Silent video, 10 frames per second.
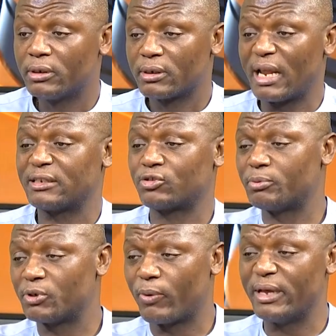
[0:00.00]
That
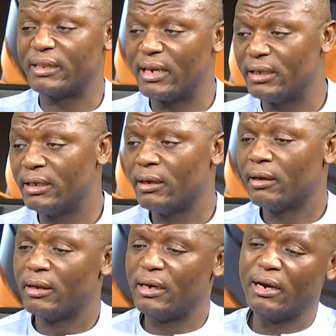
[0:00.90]
subsequently,
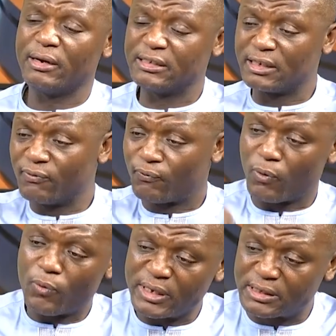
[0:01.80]
the reason
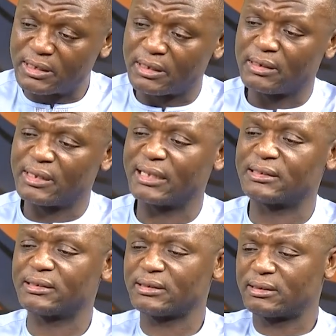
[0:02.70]
for which that
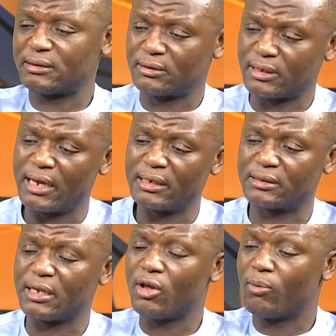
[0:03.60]

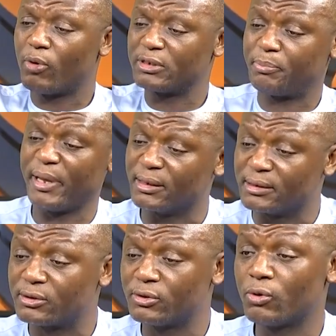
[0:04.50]
stadium was
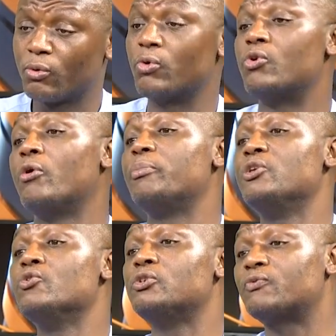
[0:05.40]
built could not be
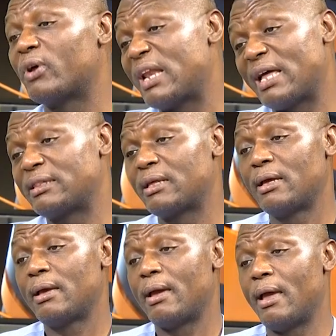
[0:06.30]
used for that
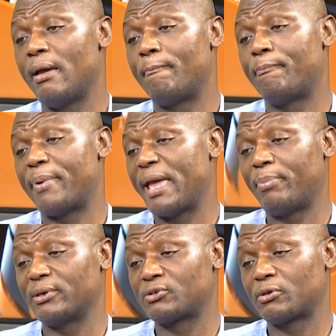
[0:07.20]

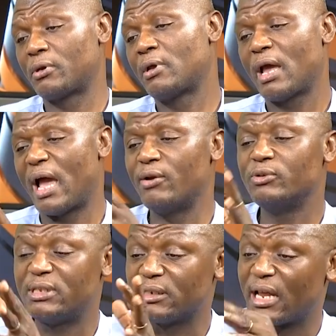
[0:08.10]
purpose. I
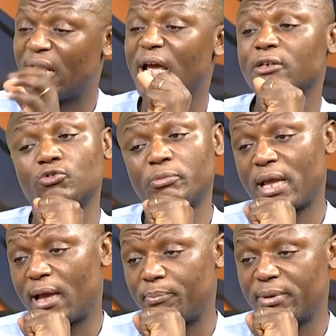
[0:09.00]
don't think that should be
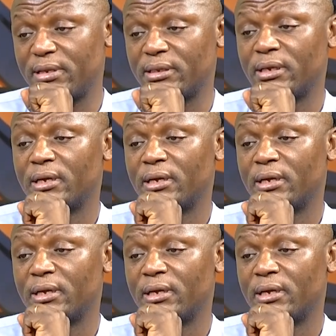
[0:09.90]
happening